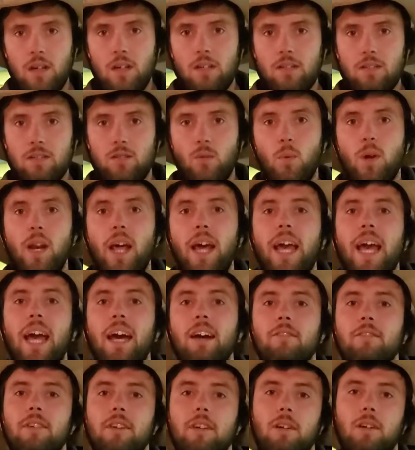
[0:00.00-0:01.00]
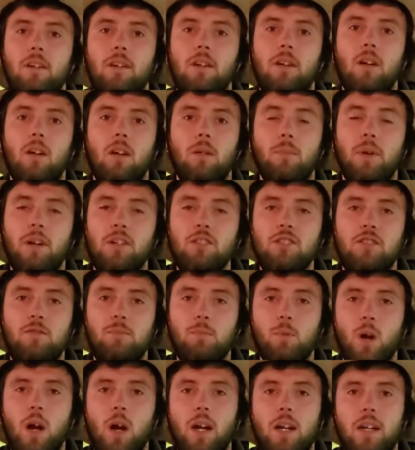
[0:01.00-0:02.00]
So what I have here are a bunch
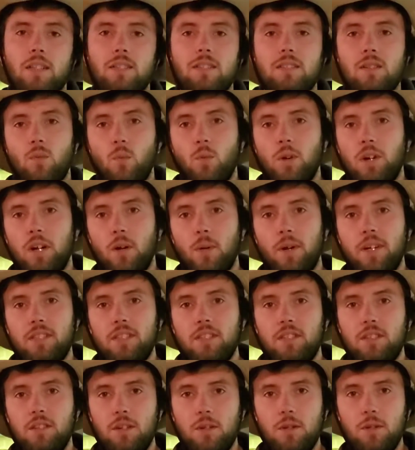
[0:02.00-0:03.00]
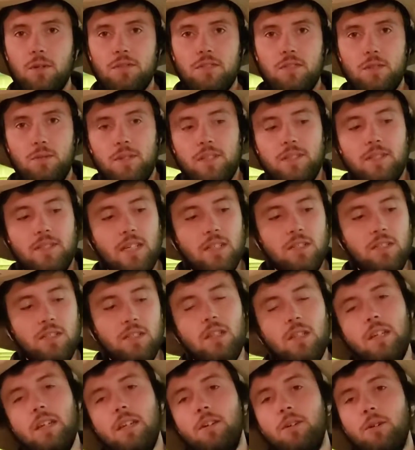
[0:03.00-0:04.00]
of products that we're going to use to
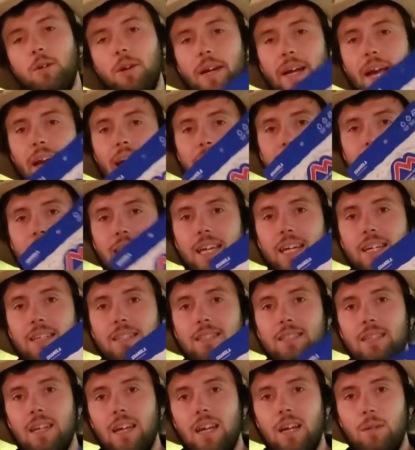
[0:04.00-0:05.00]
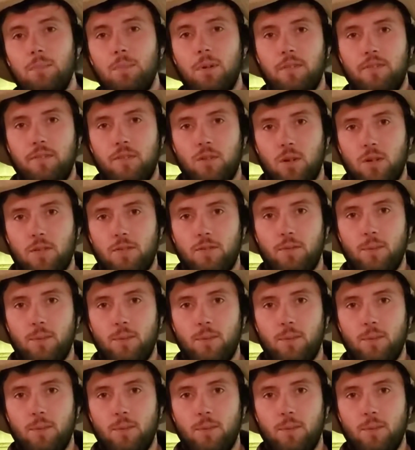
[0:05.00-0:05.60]
essentially create this, but for a